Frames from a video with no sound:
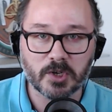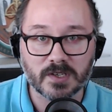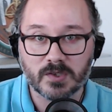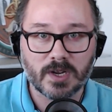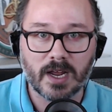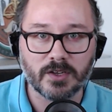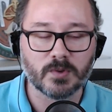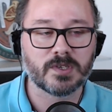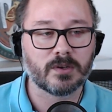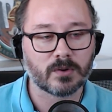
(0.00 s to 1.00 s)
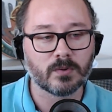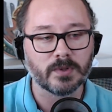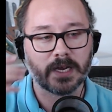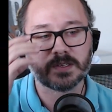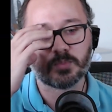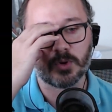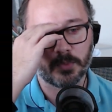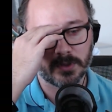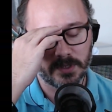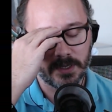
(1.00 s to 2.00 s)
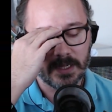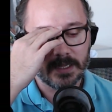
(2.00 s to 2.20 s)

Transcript: because you're not using your cooldowns appropriately.